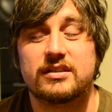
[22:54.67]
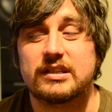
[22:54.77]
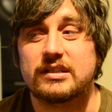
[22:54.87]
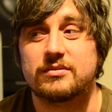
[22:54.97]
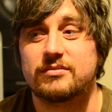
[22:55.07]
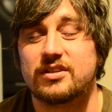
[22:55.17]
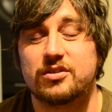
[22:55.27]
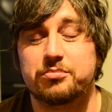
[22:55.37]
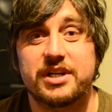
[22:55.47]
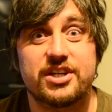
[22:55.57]
I don't
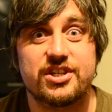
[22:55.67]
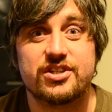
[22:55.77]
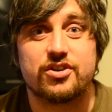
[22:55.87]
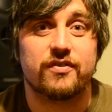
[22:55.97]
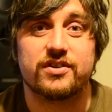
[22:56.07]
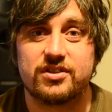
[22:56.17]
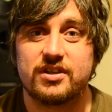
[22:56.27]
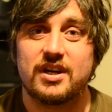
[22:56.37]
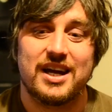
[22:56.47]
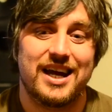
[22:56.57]
know, Bee Gees covers,
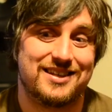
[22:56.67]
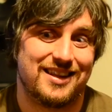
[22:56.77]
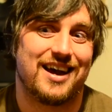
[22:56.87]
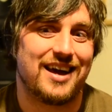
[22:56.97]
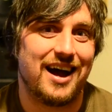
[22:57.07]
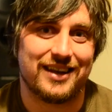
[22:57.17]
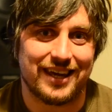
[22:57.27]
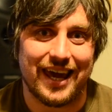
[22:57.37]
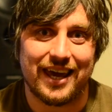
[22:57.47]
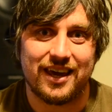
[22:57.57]
it's that kind of
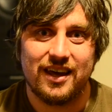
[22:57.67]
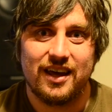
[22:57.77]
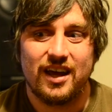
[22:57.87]
gig.